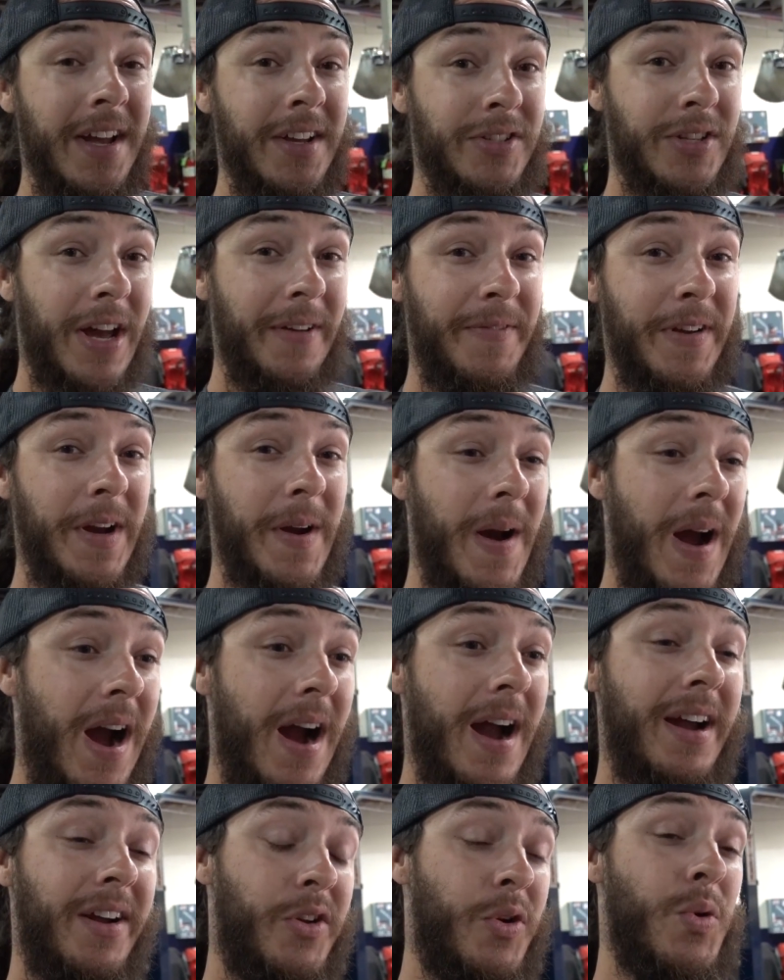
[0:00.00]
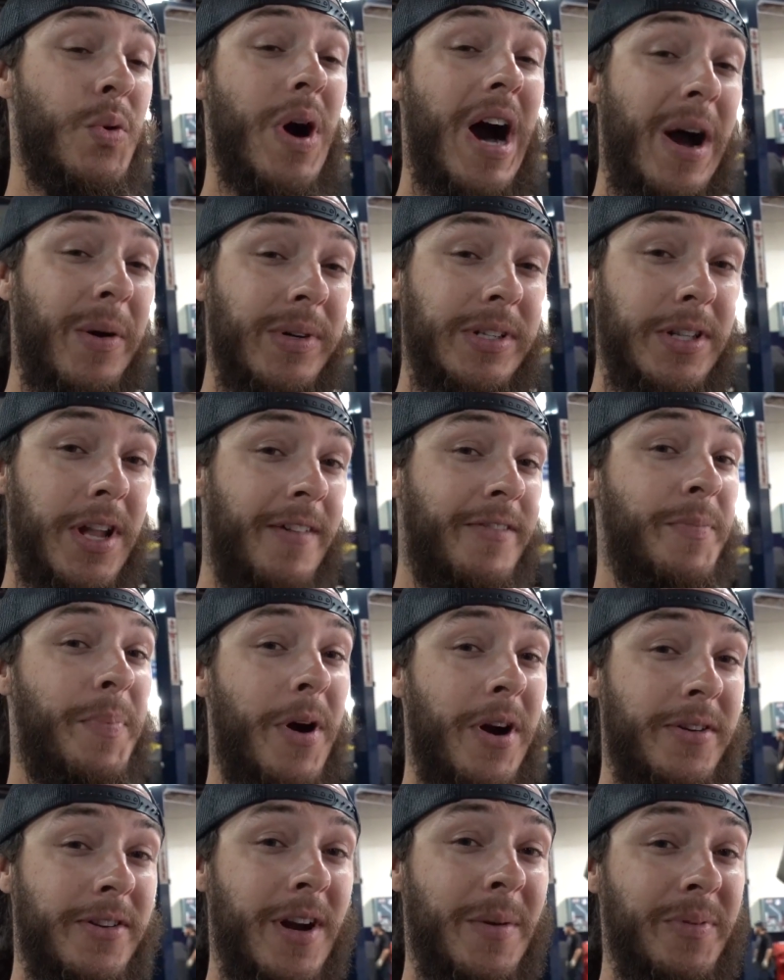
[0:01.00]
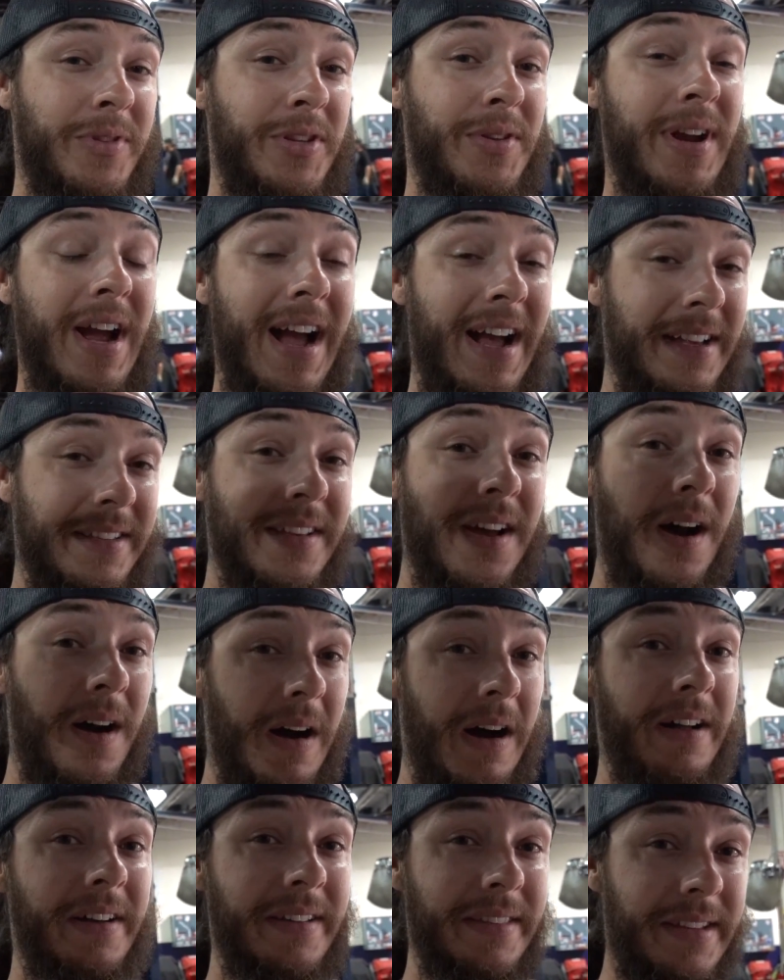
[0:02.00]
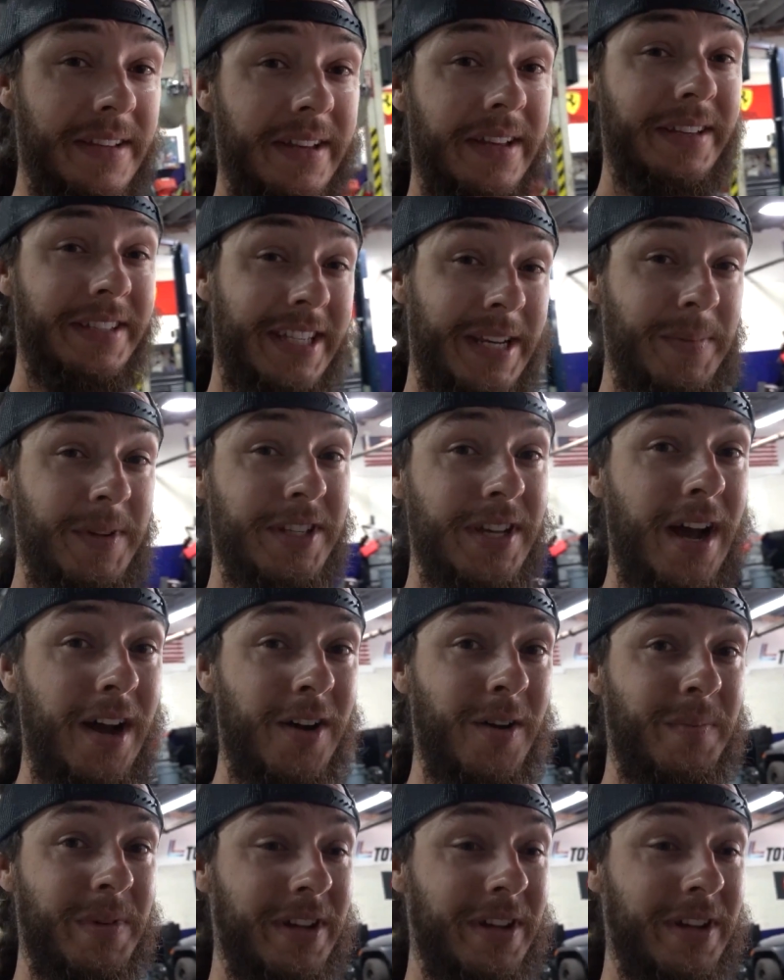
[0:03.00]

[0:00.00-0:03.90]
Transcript: So I figured, all right, cool. I would love to partner up with you guys on the SEMA Tahoe